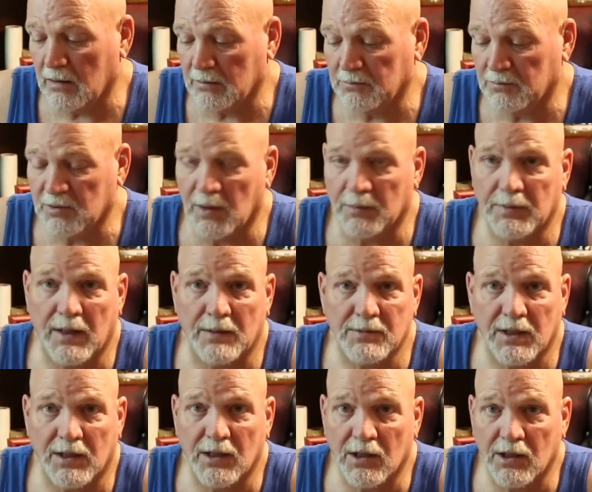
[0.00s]

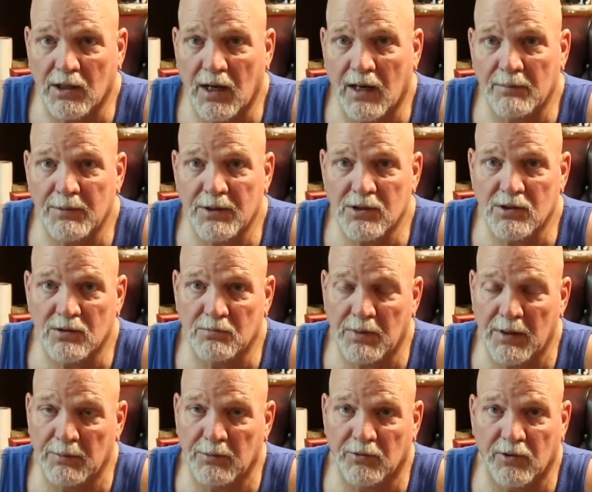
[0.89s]
Sometimes I get comments and
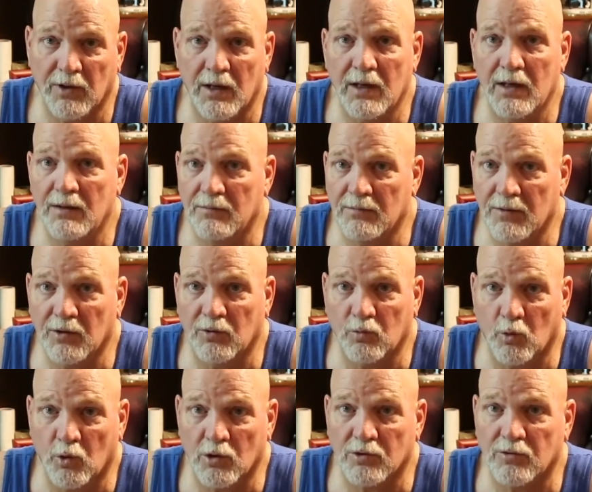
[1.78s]
people say, hey,
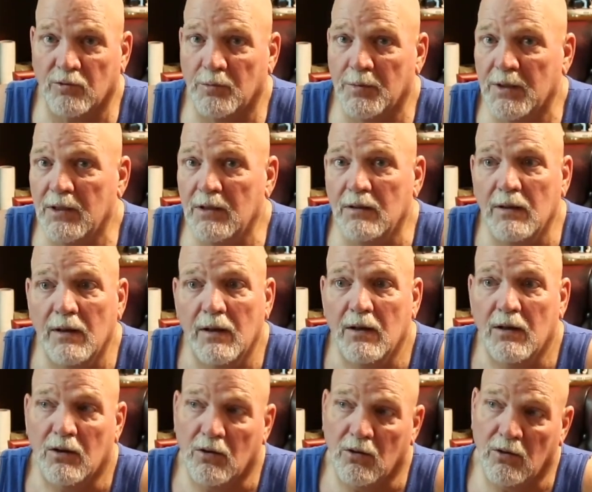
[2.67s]
this works for me,
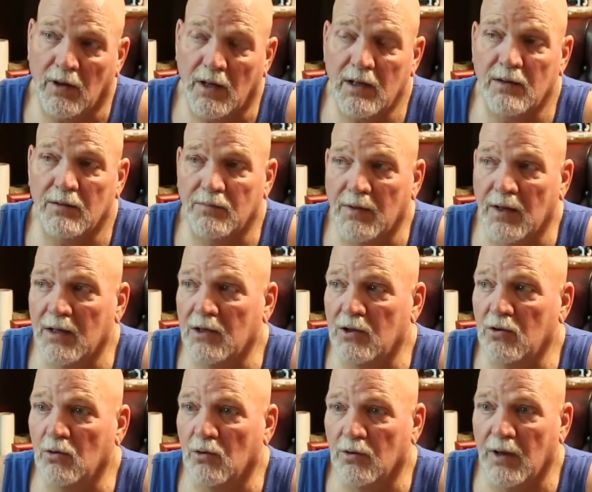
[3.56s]
or hey, thank
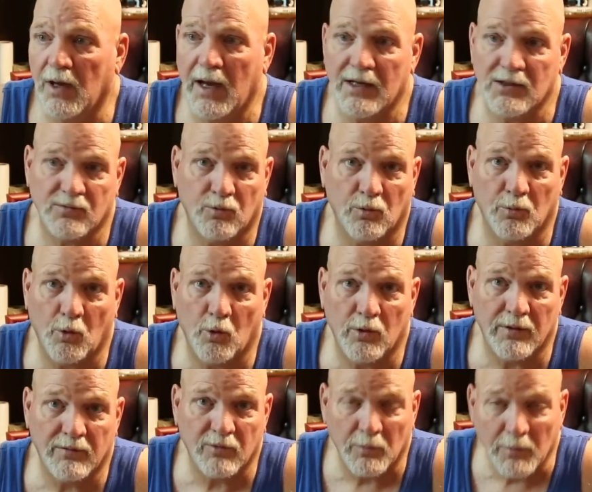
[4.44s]
you, or they ask for
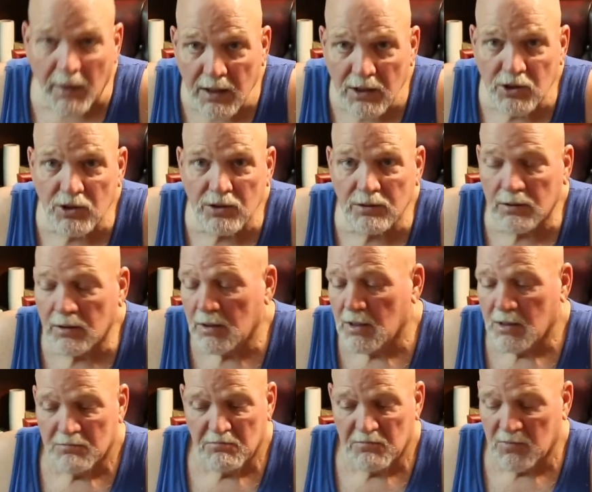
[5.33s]
more information.
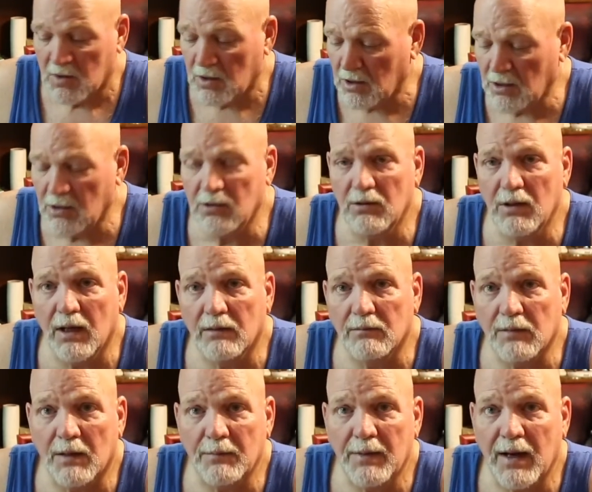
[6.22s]
You can do that.
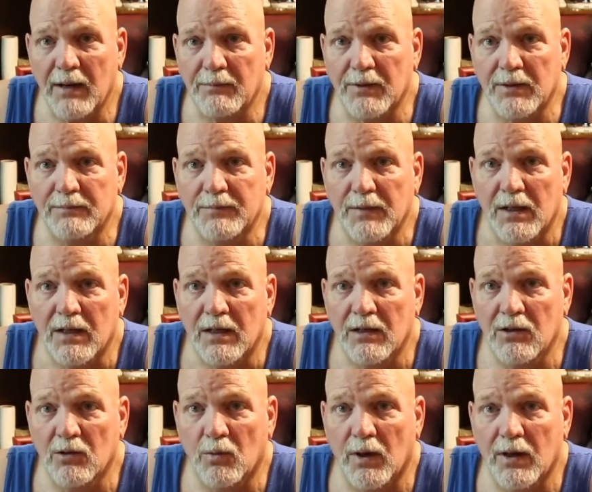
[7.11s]
I'm happy.
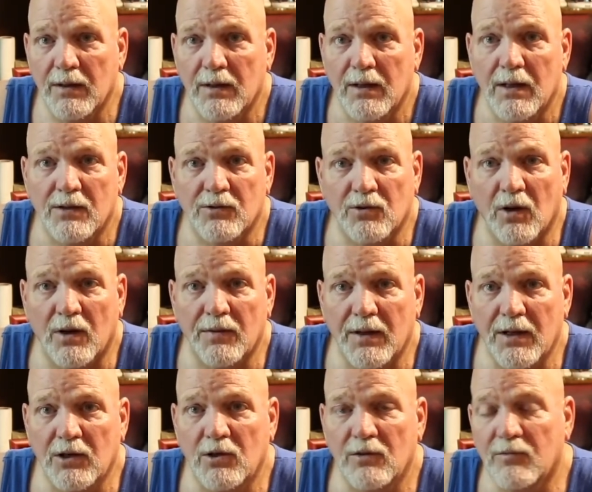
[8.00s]
Either way, so I
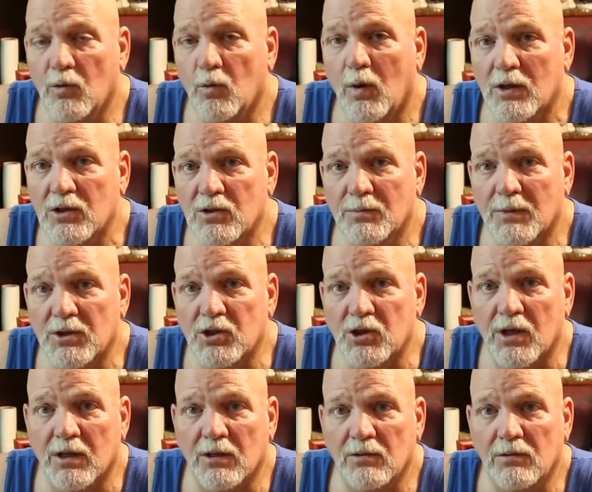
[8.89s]
thank you for watching my
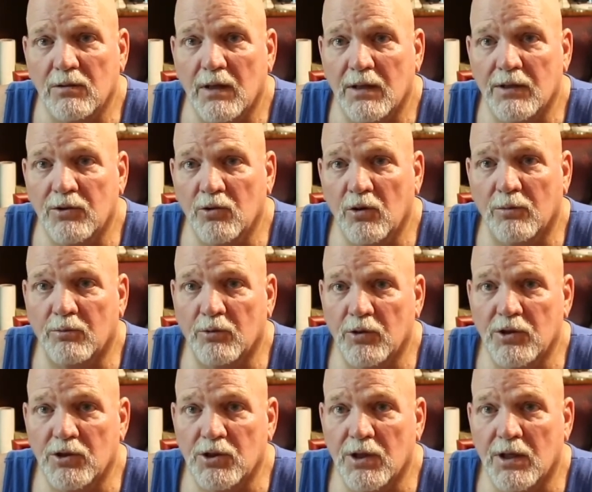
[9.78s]
channel. I do
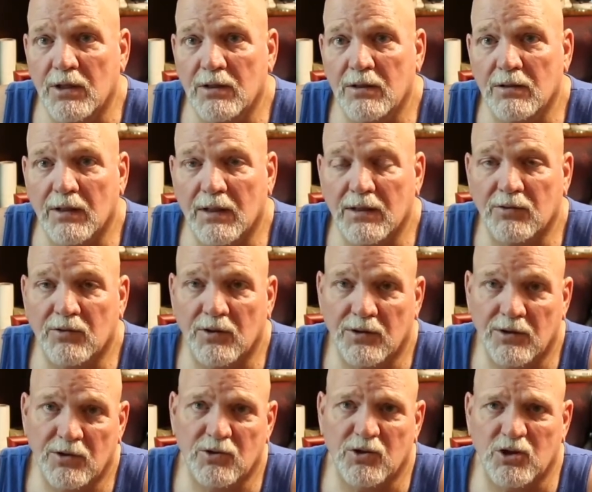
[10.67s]
appreciate it. And like I
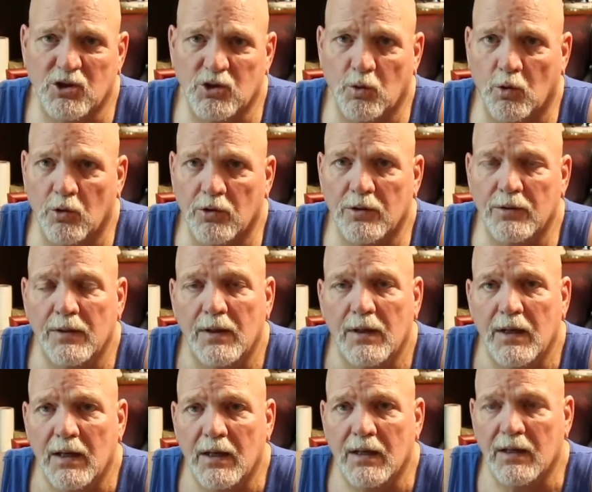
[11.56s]
said, these are shorter,
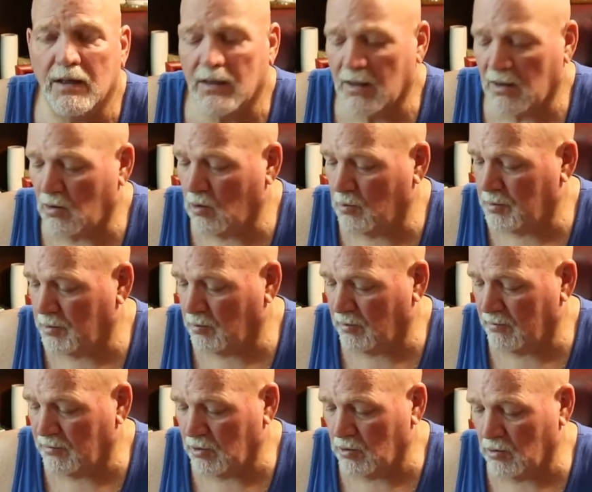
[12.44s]
and I hope the
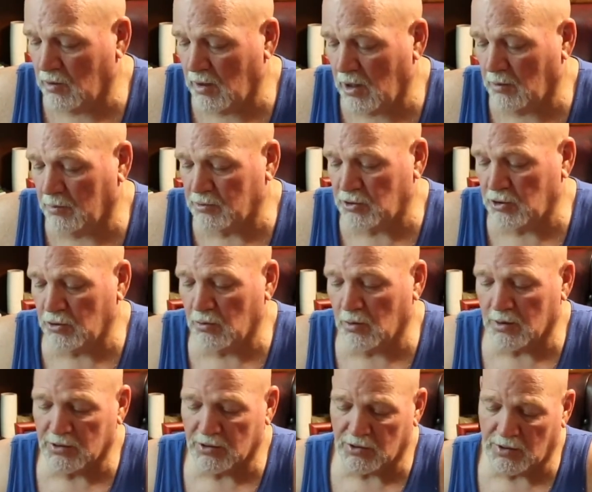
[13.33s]
review helps
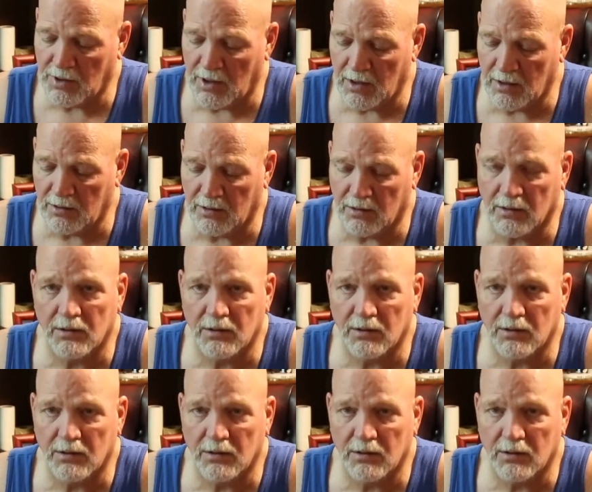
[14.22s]
you understand